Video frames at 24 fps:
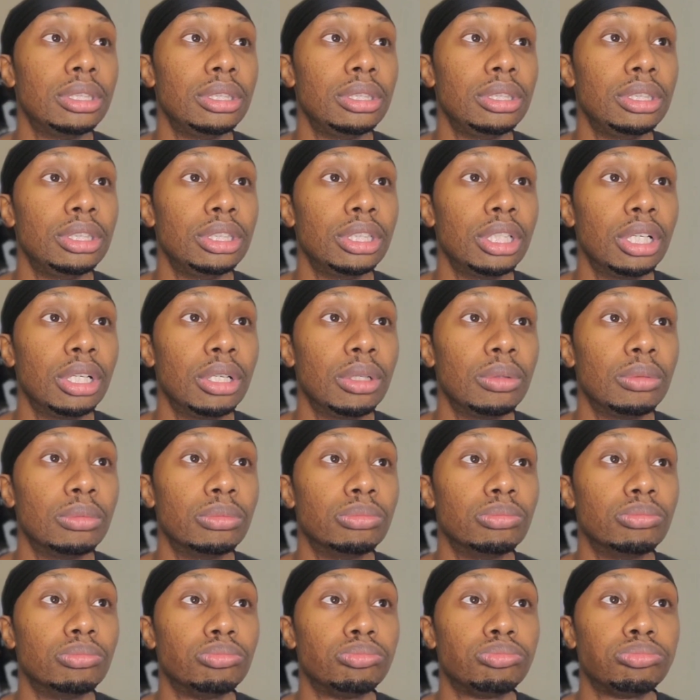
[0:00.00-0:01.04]
you know,
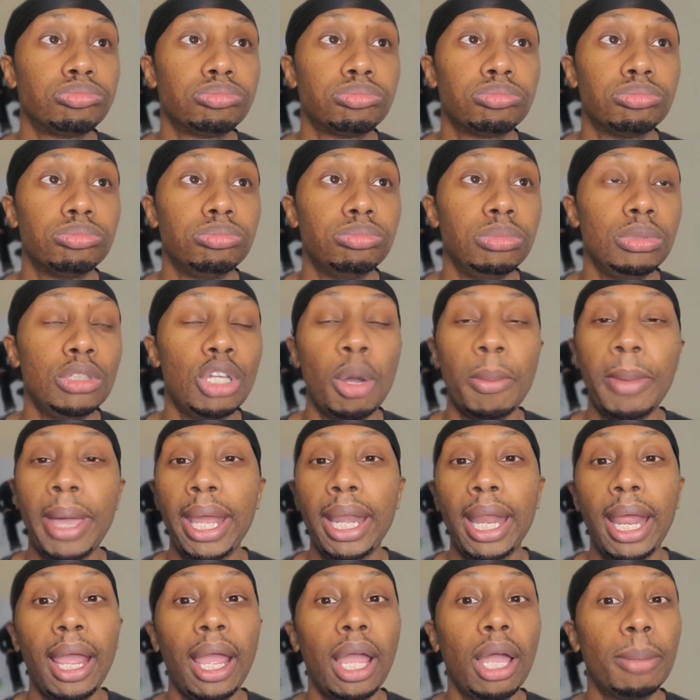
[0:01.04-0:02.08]
no
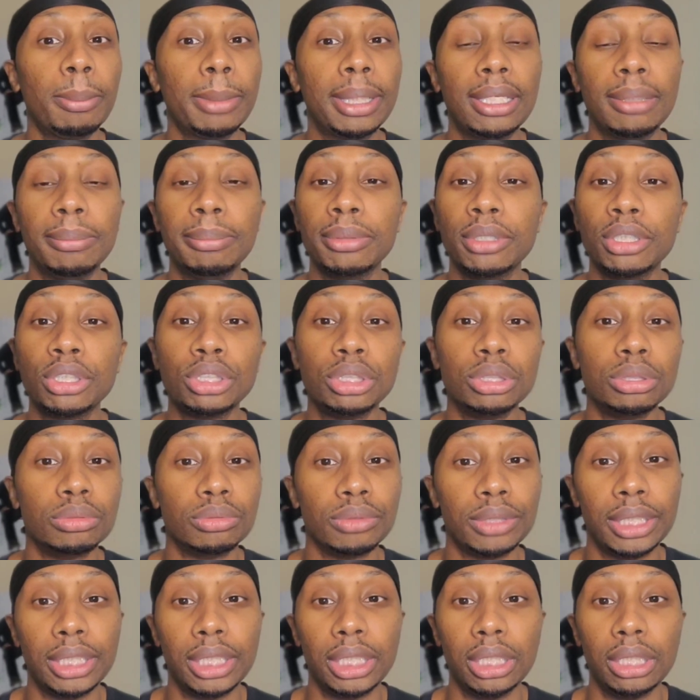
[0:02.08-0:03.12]
matter how many books you
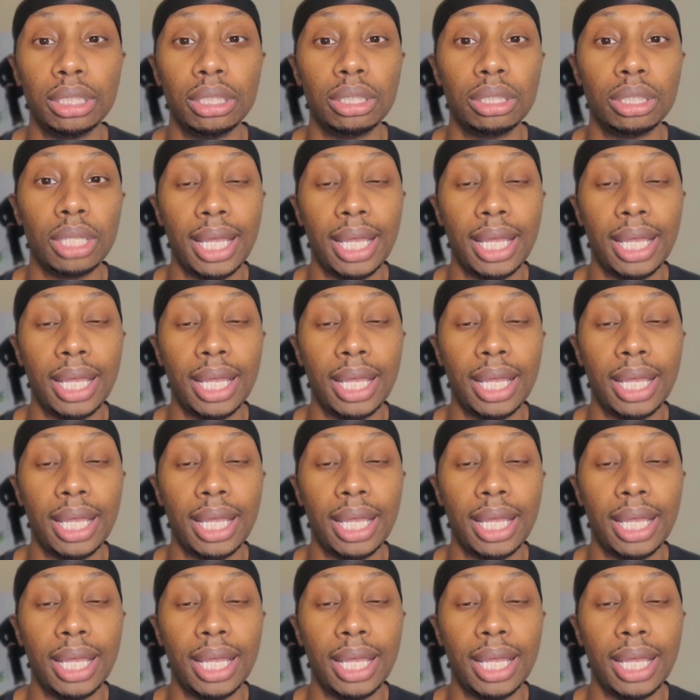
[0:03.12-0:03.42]
read,